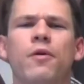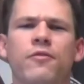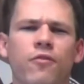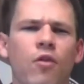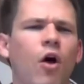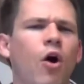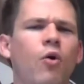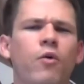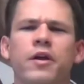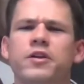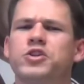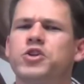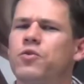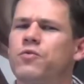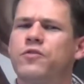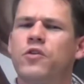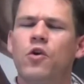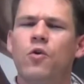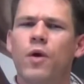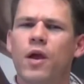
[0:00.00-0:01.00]
you as long as you're
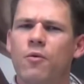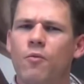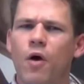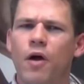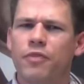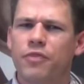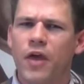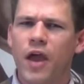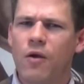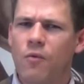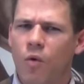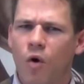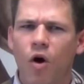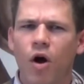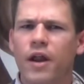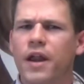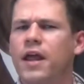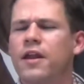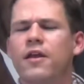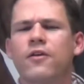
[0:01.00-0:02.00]
doing what they
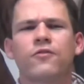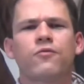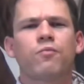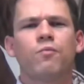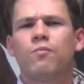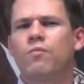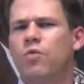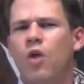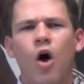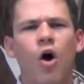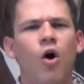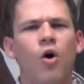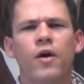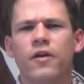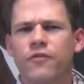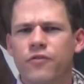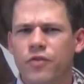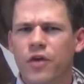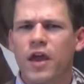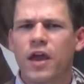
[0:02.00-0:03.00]
want and as long
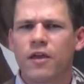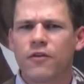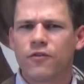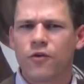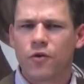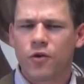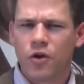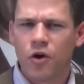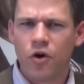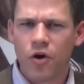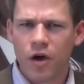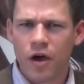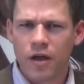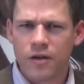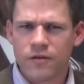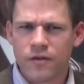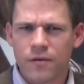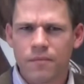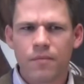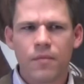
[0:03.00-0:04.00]
as things are
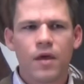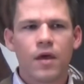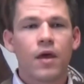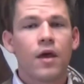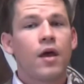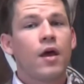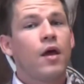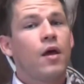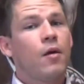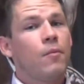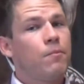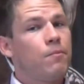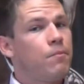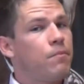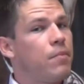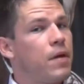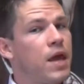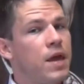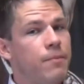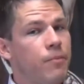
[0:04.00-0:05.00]
good.
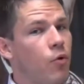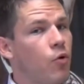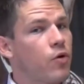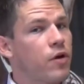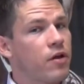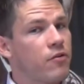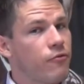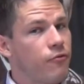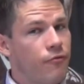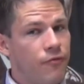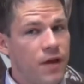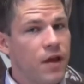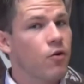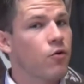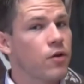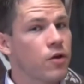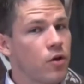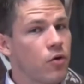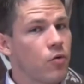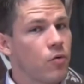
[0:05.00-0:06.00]
People can
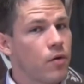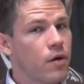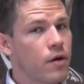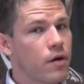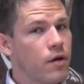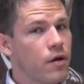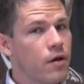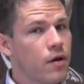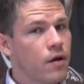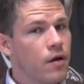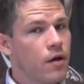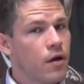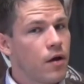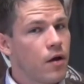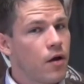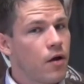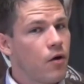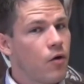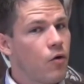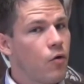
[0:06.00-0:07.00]
fear you
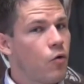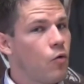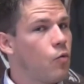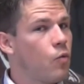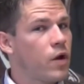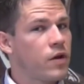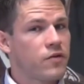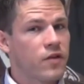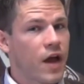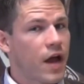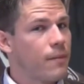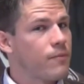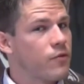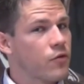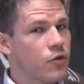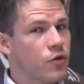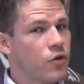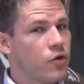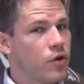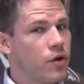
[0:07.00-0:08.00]
when
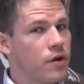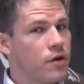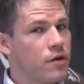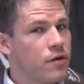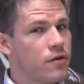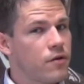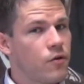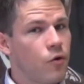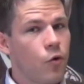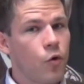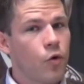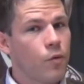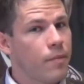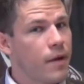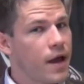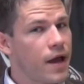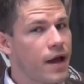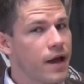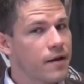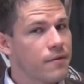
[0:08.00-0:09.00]
times are good or
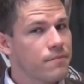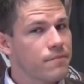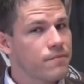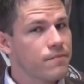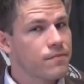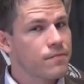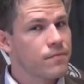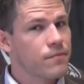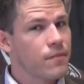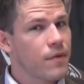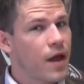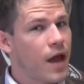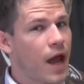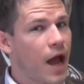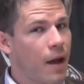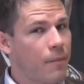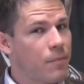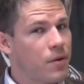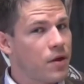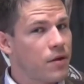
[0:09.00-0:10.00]
bad,
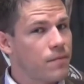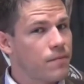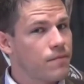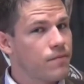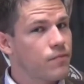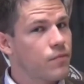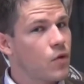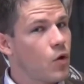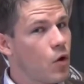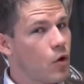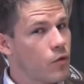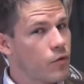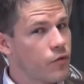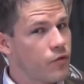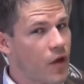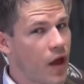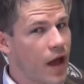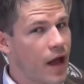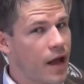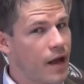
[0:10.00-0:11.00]
happy or
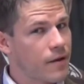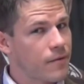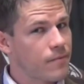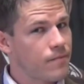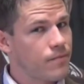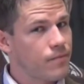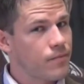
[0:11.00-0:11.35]
sad.